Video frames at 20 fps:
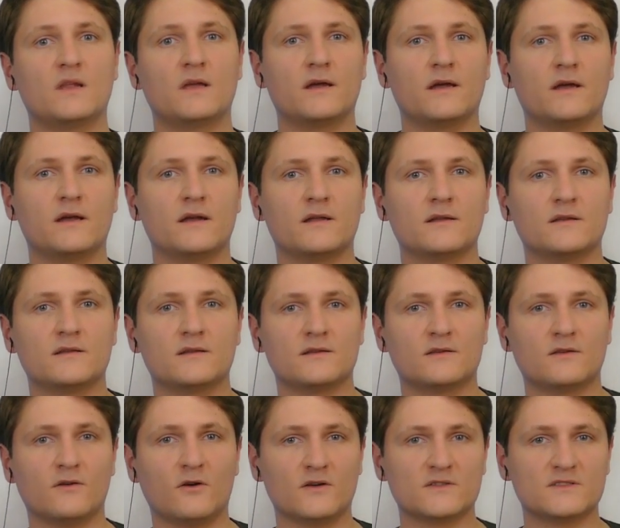
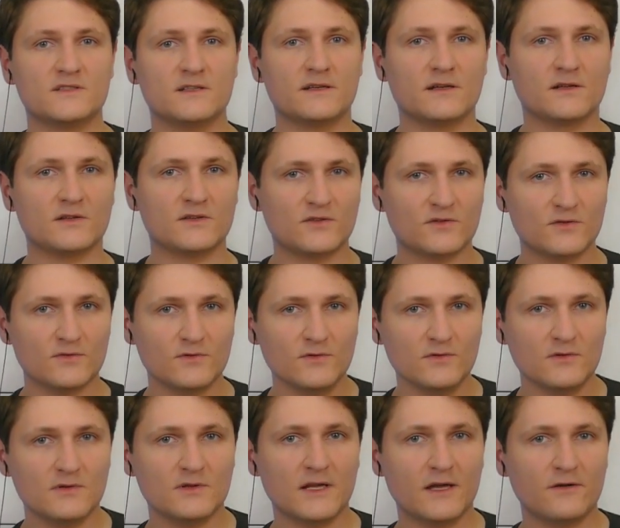and oscillator
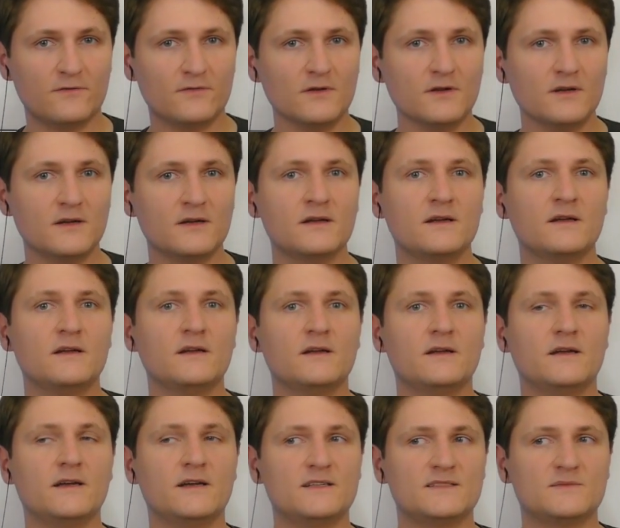two level
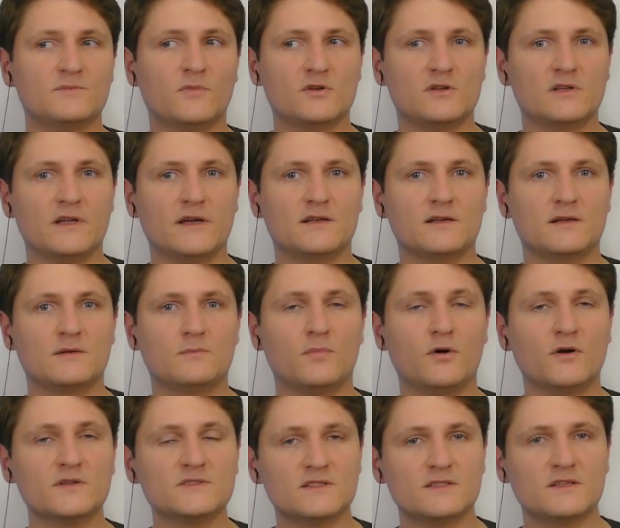is modulated
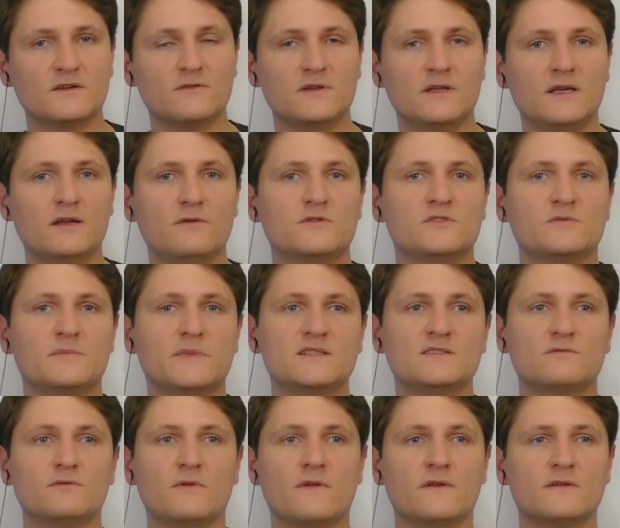positively, which
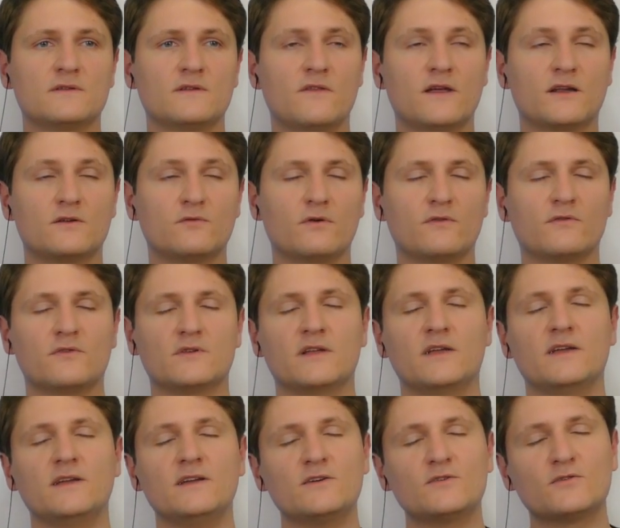means that with an
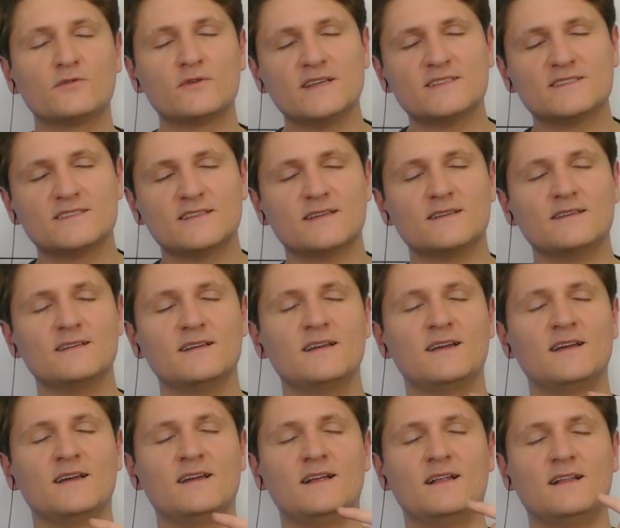increasing
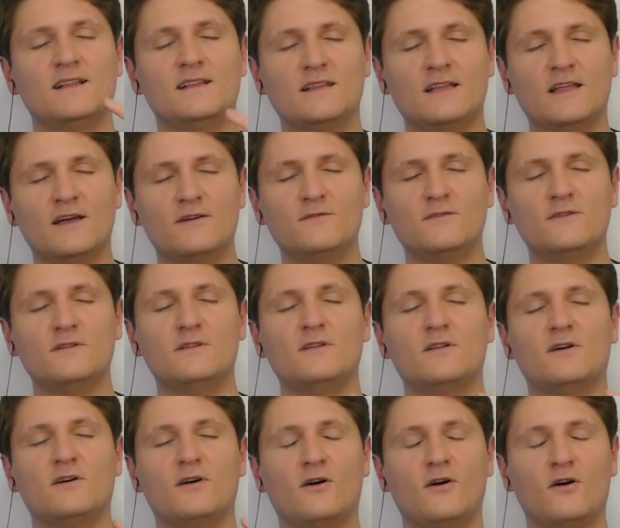
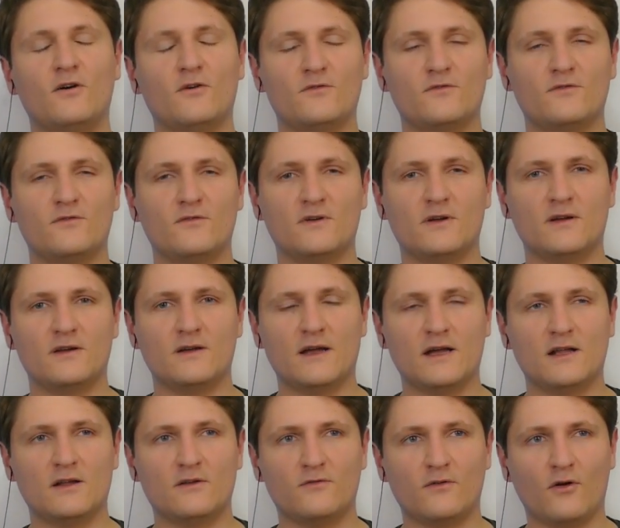level of
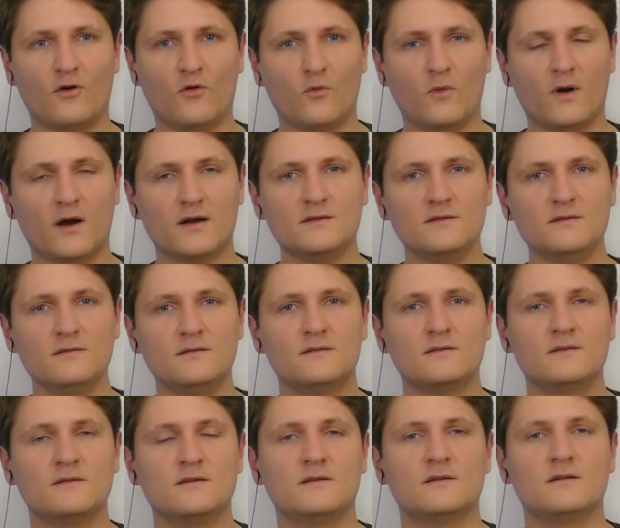L F O one,
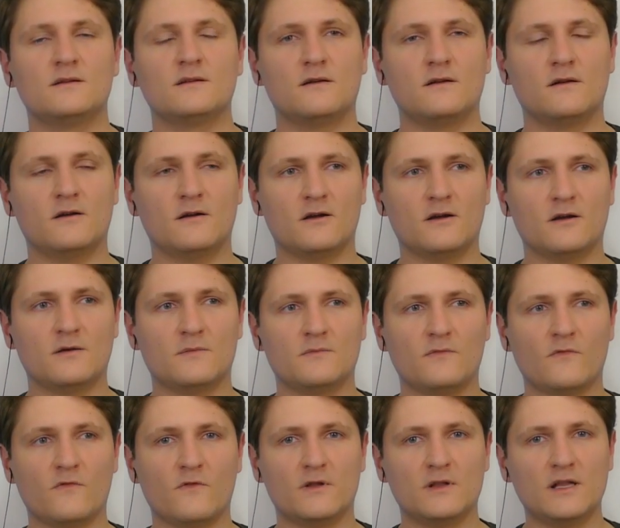
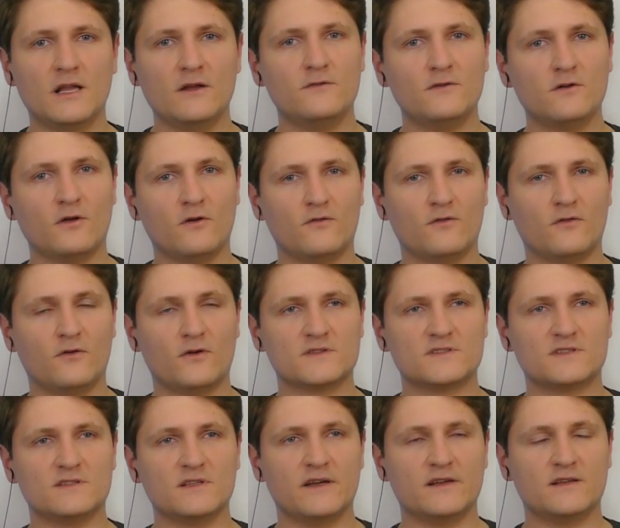um, the level of
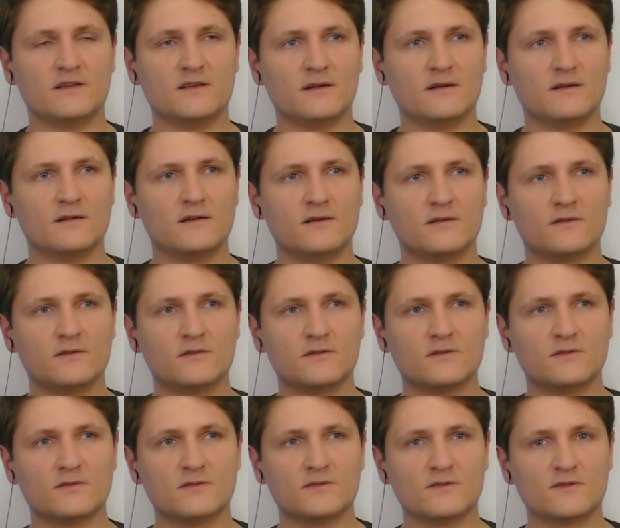oscillator
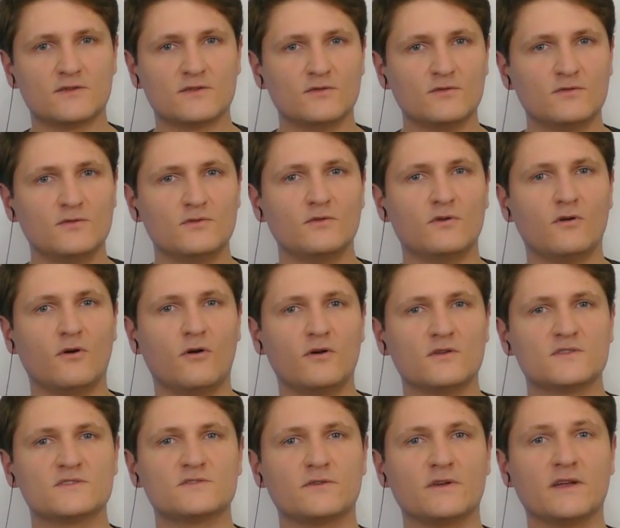two
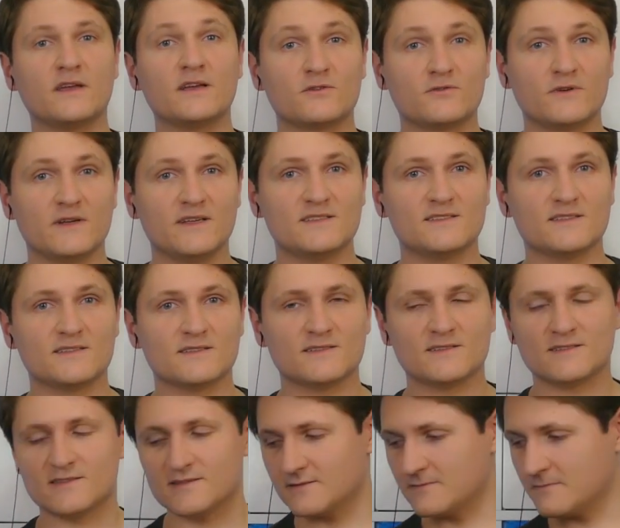also
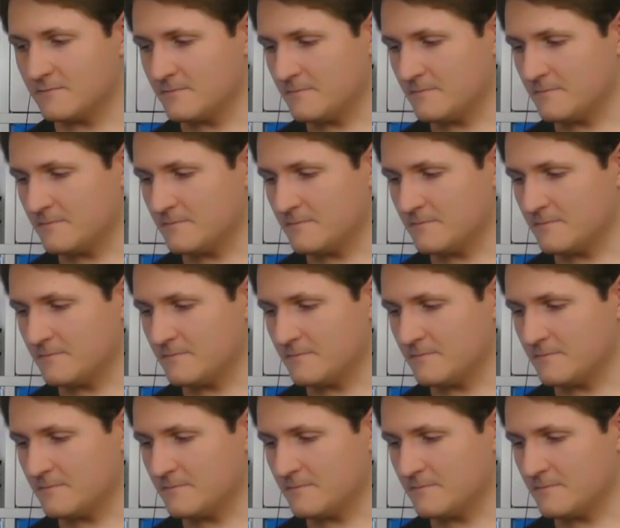increases.